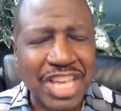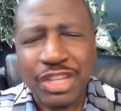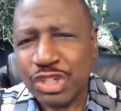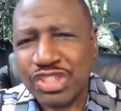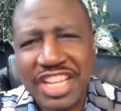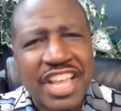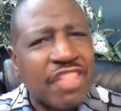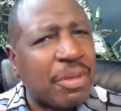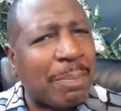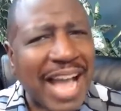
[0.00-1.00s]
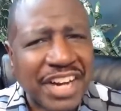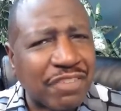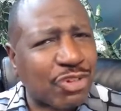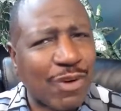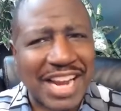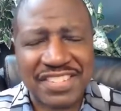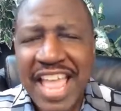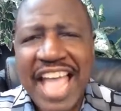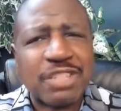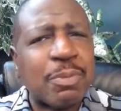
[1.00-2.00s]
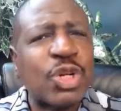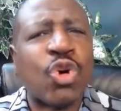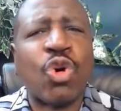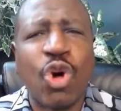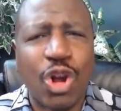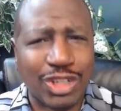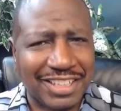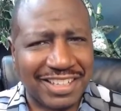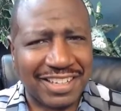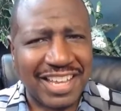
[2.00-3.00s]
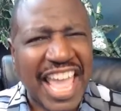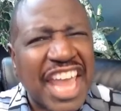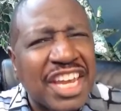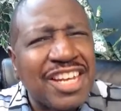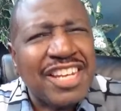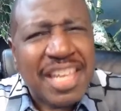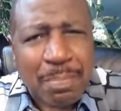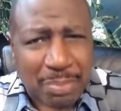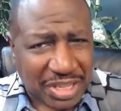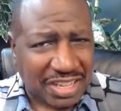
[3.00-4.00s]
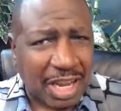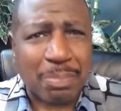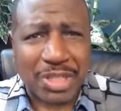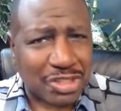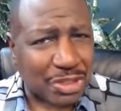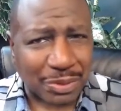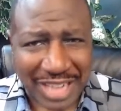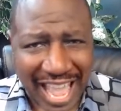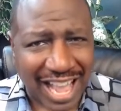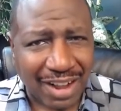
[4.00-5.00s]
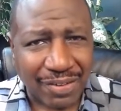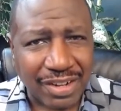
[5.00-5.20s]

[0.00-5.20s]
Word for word: You see, the body of Christ has been crawling and limping up until now